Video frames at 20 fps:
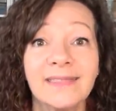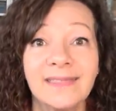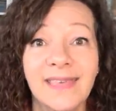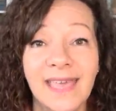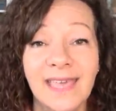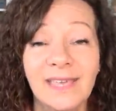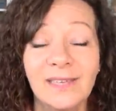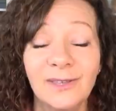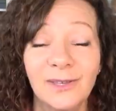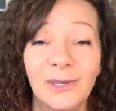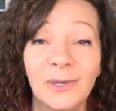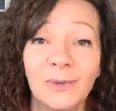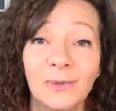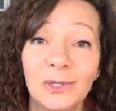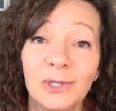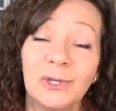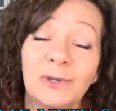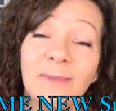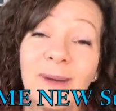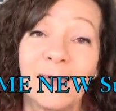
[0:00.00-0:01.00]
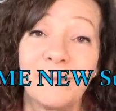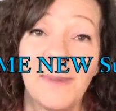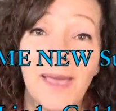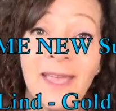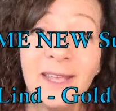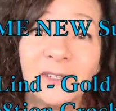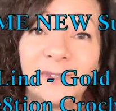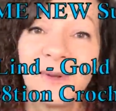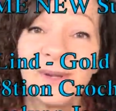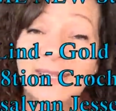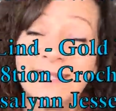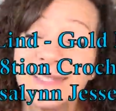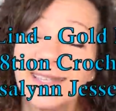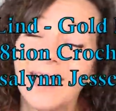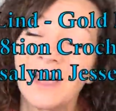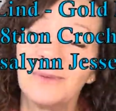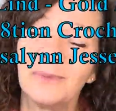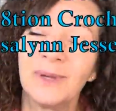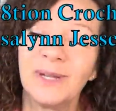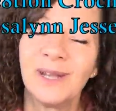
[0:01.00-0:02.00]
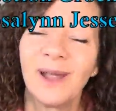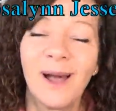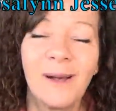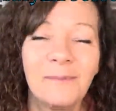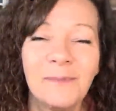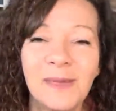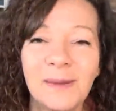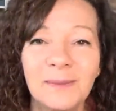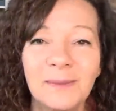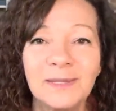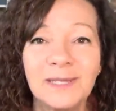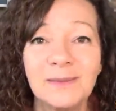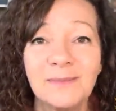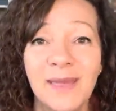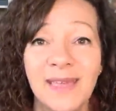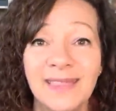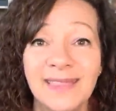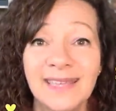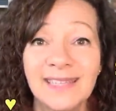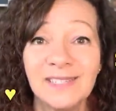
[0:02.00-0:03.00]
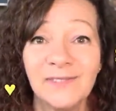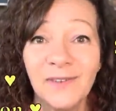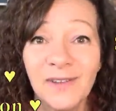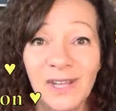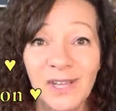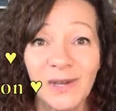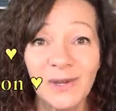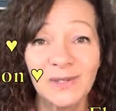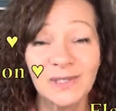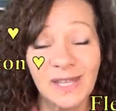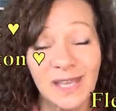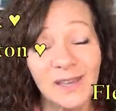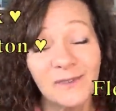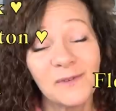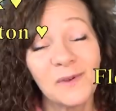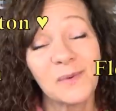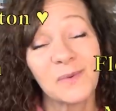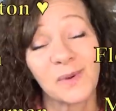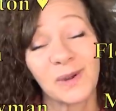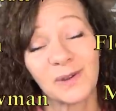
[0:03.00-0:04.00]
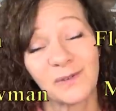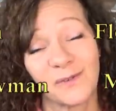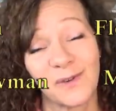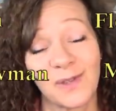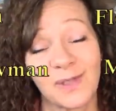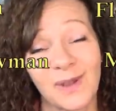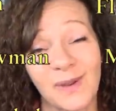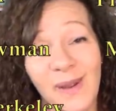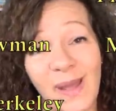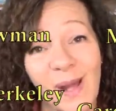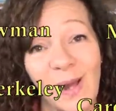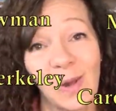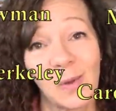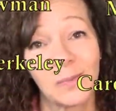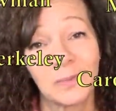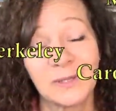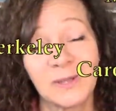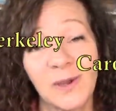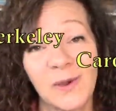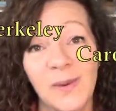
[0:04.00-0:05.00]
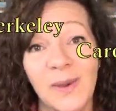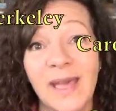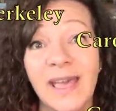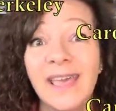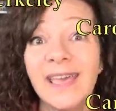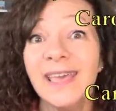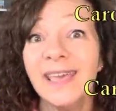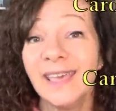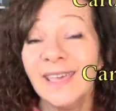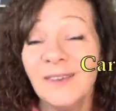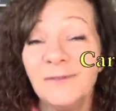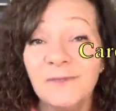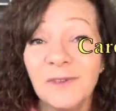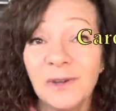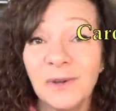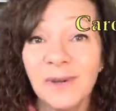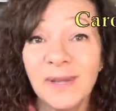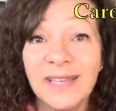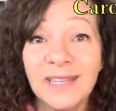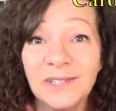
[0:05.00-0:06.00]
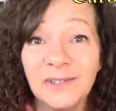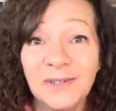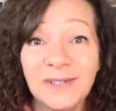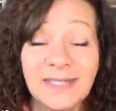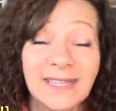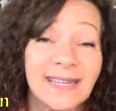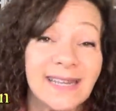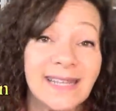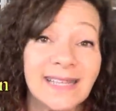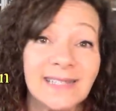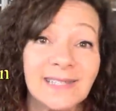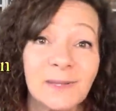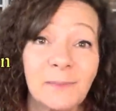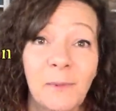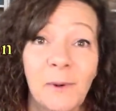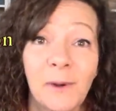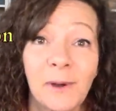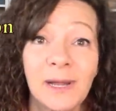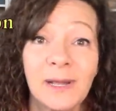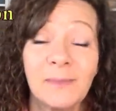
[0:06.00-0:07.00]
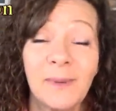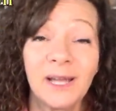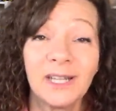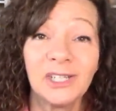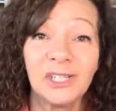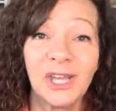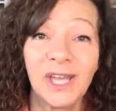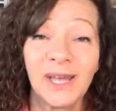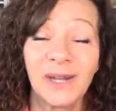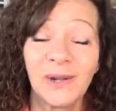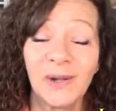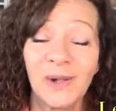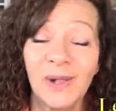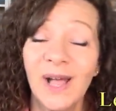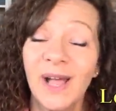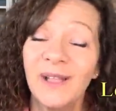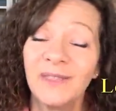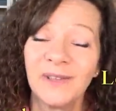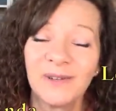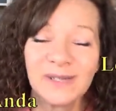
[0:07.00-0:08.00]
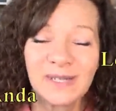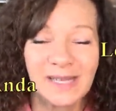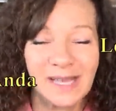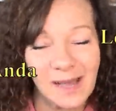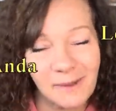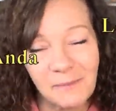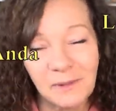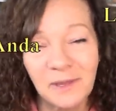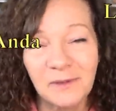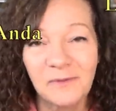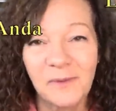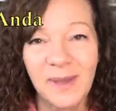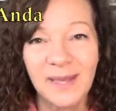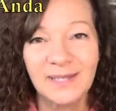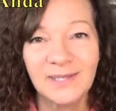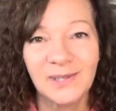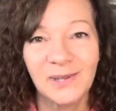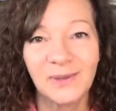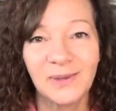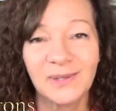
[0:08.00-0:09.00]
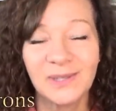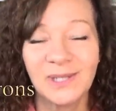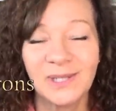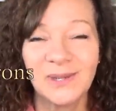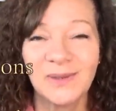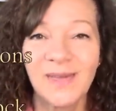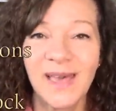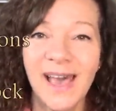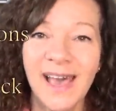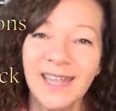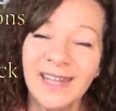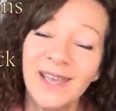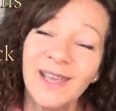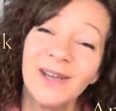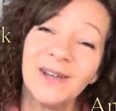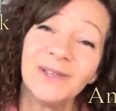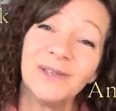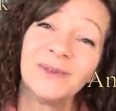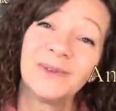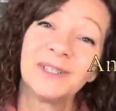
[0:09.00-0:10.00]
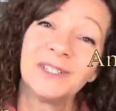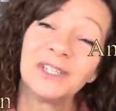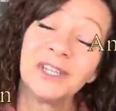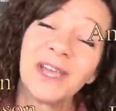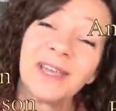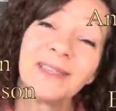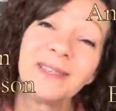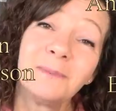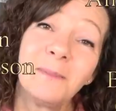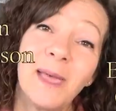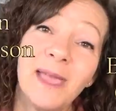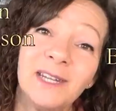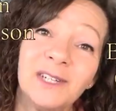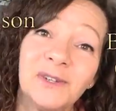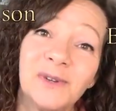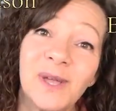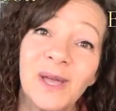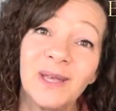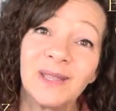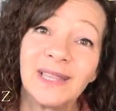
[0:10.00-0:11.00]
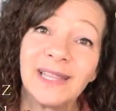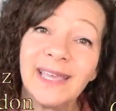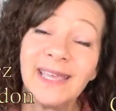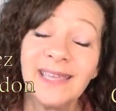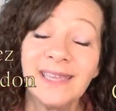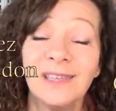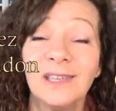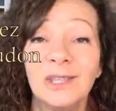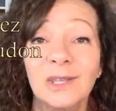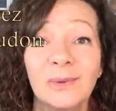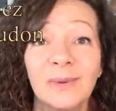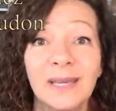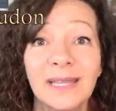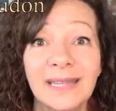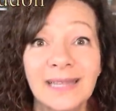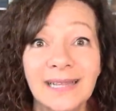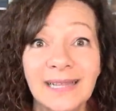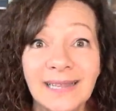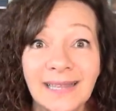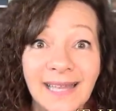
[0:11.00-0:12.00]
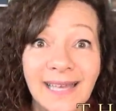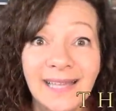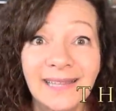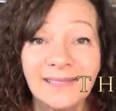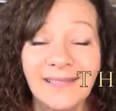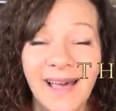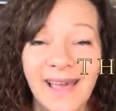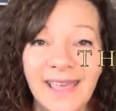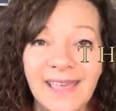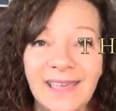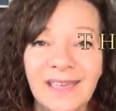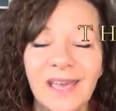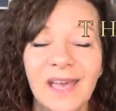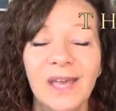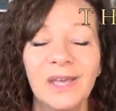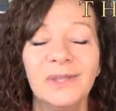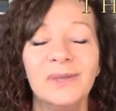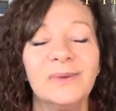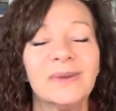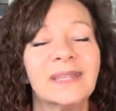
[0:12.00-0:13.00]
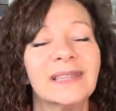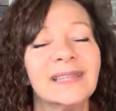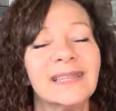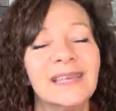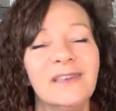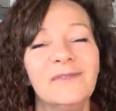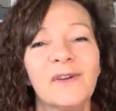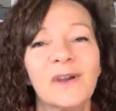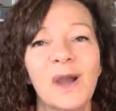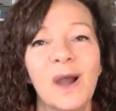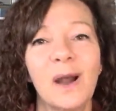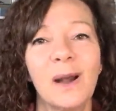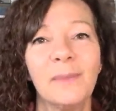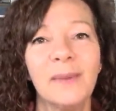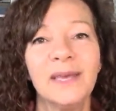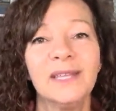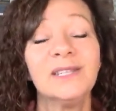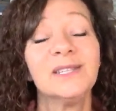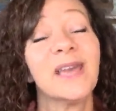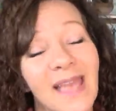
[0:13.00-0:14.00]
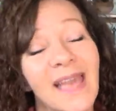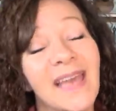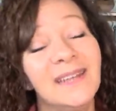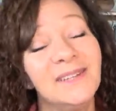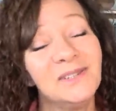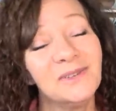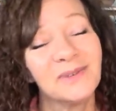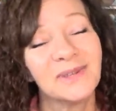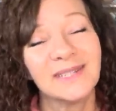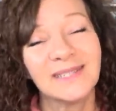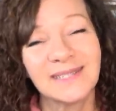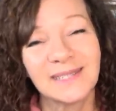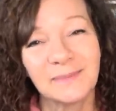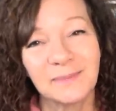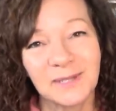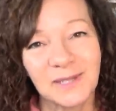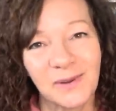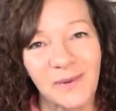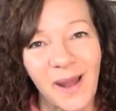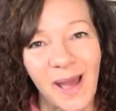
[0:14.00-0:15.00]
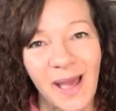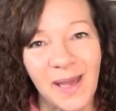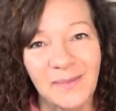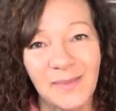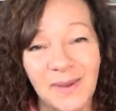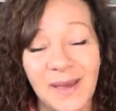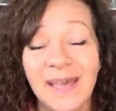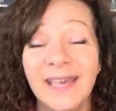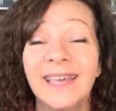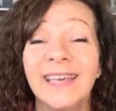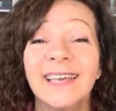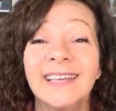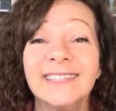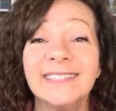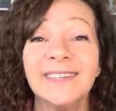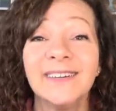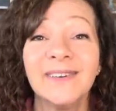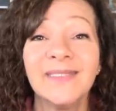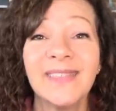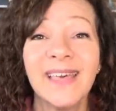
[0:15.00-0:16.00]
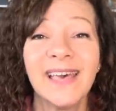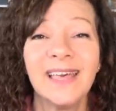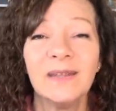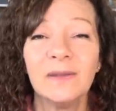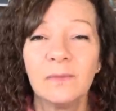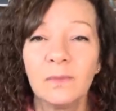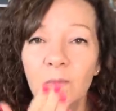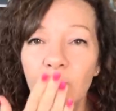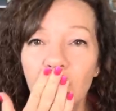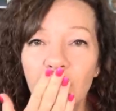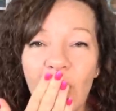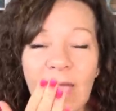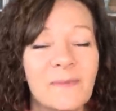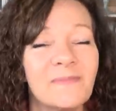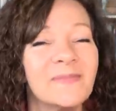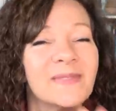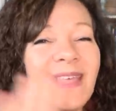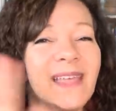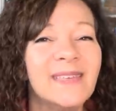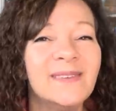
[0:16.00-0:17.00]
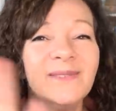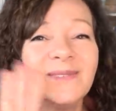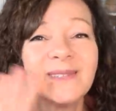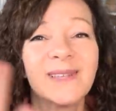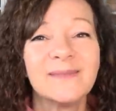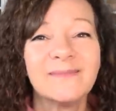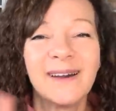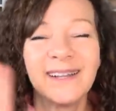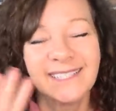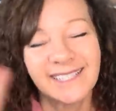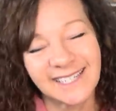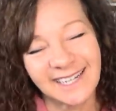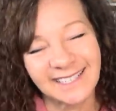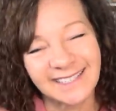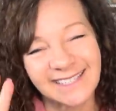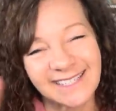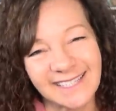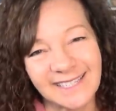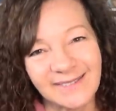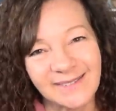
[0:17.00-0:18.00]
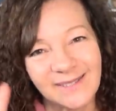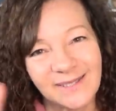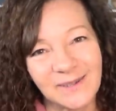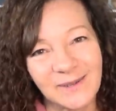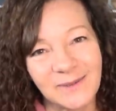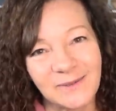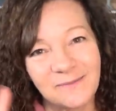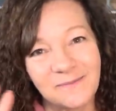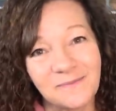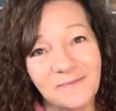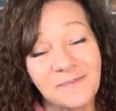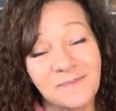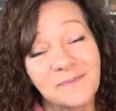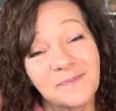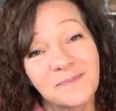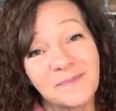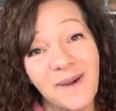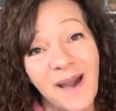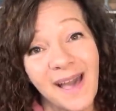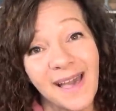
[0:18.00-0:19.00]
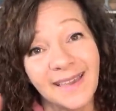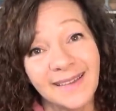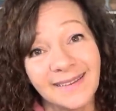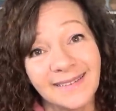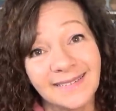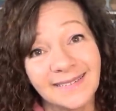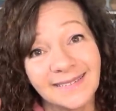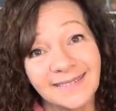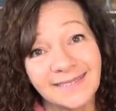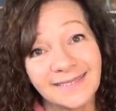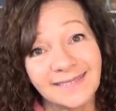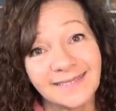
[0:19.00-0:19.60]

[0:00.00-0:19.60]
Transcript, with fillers: thank you to my patrons. I would not be able to make these videos if it weren't for their help. So if you're interested in supporting my channel, there's a couple of ways you can do that. You can check the Patreon link, you can click like, you can leave a comment, and you can subscribe. Until then, thank you so much and I'll see you soon. Bye.